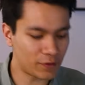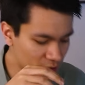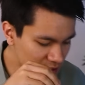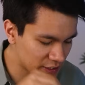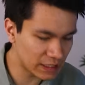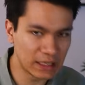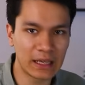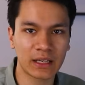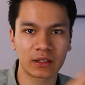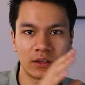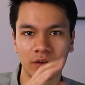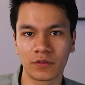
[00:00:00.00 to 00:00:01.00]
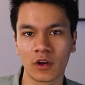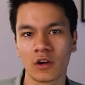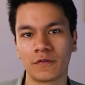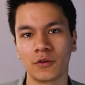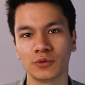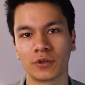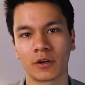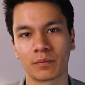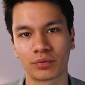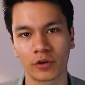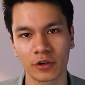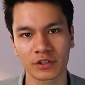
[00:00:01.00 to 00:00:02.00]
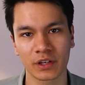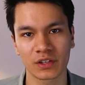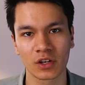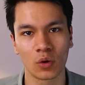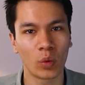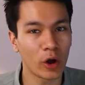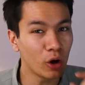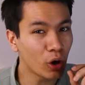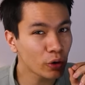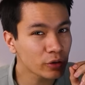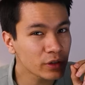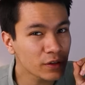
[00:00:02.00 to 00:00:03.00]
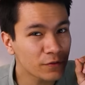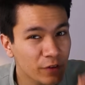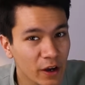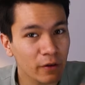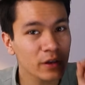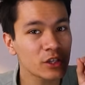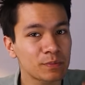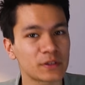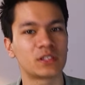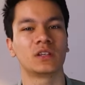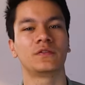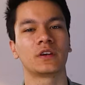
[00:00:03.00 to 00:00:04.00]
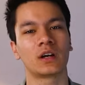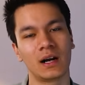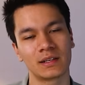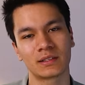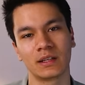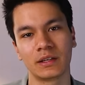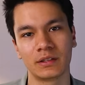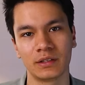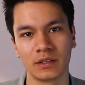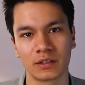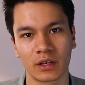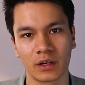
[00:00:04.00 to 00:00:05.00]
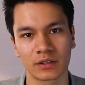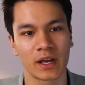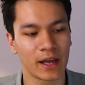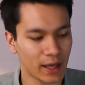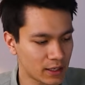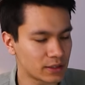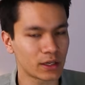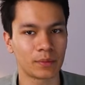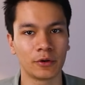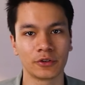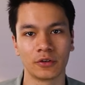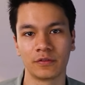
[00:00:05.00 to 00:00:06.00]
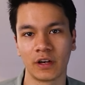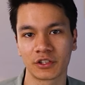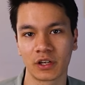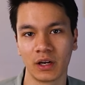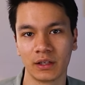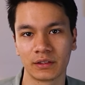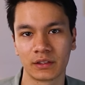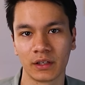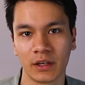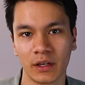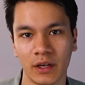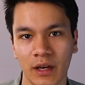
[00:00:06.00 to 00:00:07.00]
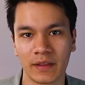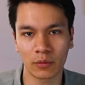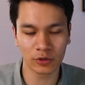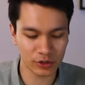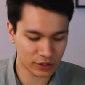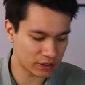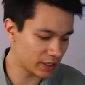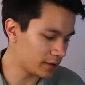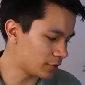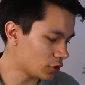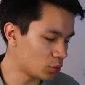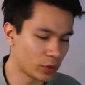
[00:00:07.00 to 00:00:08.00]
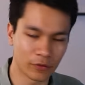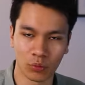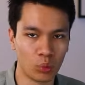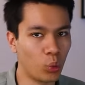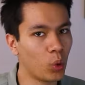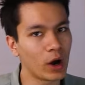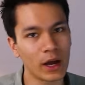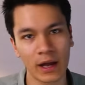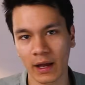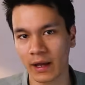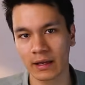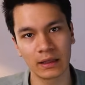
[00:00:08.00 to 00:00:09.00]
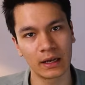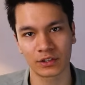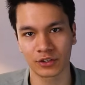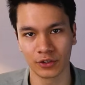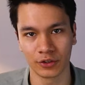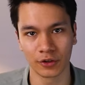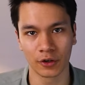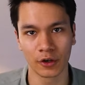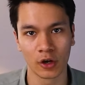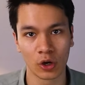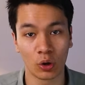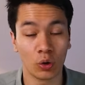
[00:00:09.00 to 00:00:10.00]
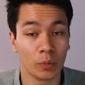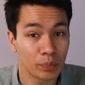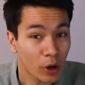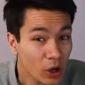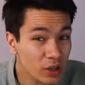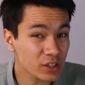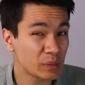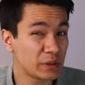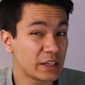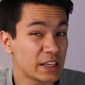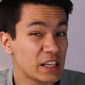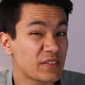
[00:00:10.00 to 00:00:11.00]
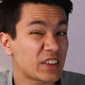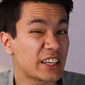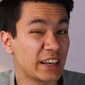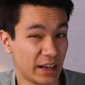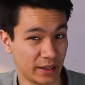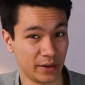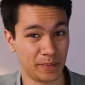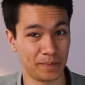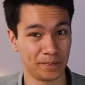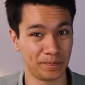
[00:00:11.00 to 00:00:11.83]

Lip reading: a very selective filtering process where only very specific isolated details end up on your flashcards. And that will just leave you with way less to do, or possibly even none.